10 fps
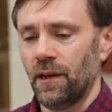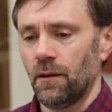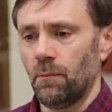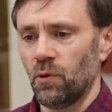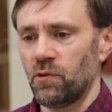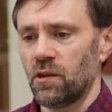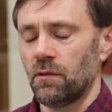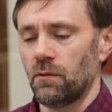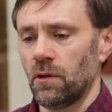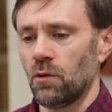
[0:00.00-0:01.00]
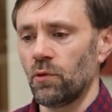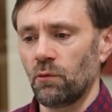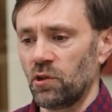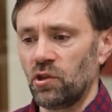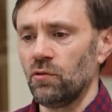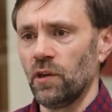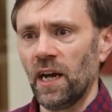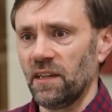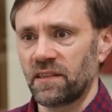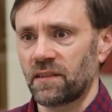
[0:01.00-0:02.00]
But we didn't know what it would do to
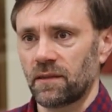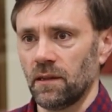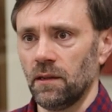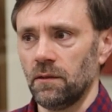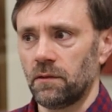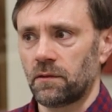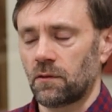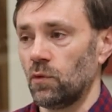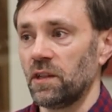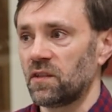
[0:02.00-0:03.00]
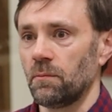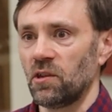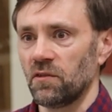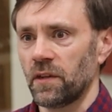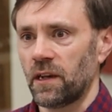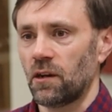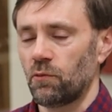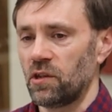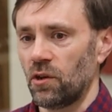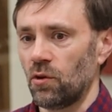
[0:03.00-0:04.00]
us. And 20 some years later,
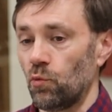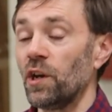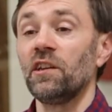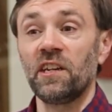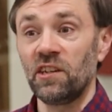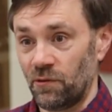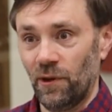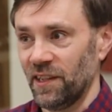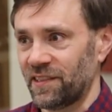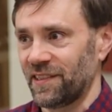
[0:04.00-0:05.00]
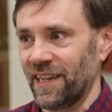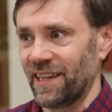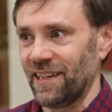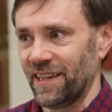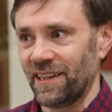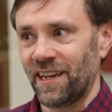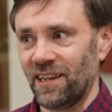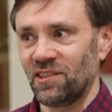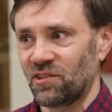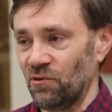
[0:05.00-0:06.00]
we know what it did to us. Like it kind
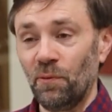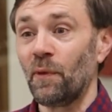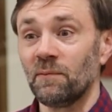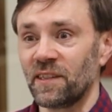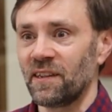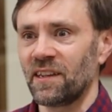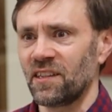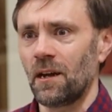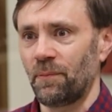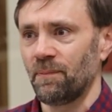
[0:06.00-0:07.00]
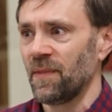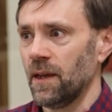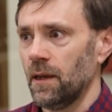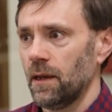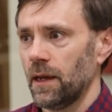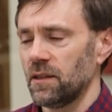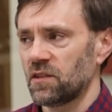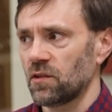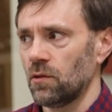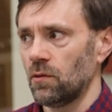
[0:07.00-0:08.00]
of screwed some things up. And
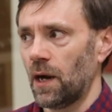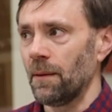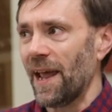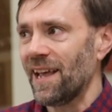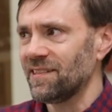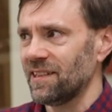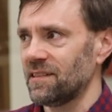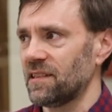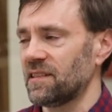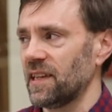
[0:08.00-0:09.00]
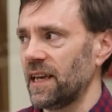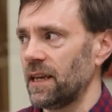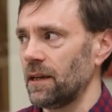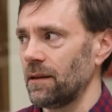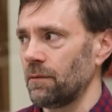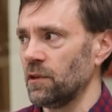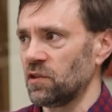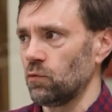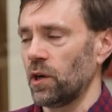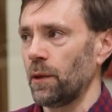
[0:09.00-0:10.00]
so I'm hesitant to say this
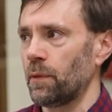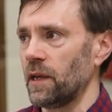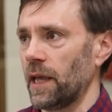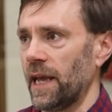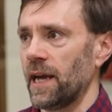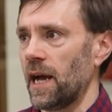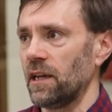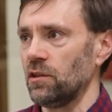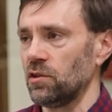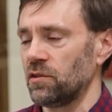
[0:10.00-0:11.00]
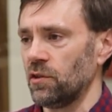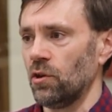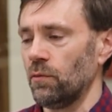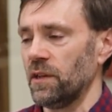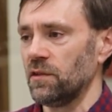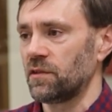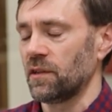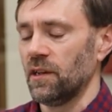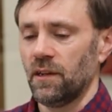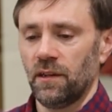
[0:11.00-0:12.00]
is what I think AI is
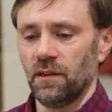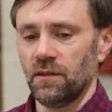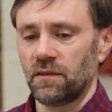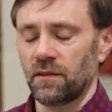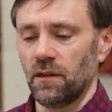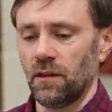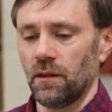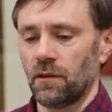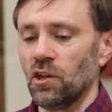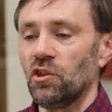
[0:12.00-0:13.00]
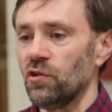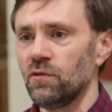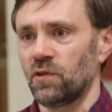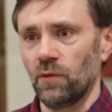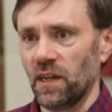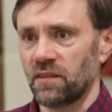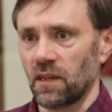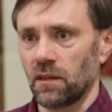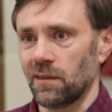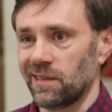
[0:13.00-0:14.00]
going to do to us
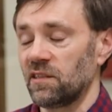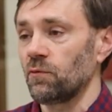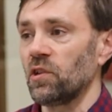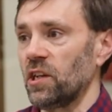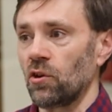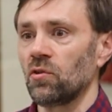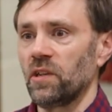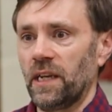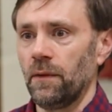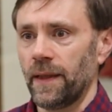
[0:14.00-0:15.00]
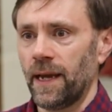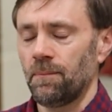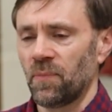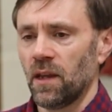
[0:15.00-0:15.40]
yet, because it's really early in that.